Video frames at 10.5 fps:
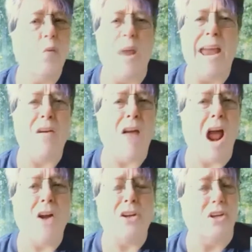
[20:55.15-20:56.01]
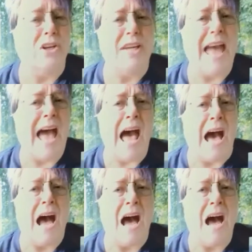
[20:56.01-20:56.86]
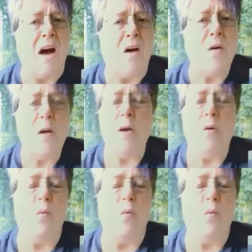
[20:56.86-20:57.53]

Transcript: Where are you now